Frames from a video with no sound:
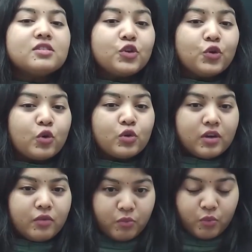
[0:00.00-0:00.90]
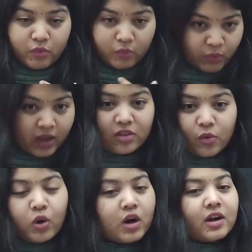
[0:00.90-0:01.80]
The way the
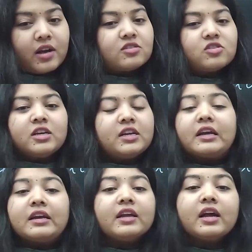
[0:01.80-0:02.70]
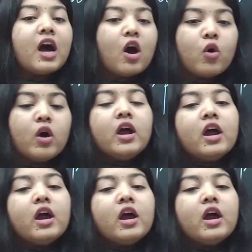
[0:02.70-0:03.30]
world is treating India now,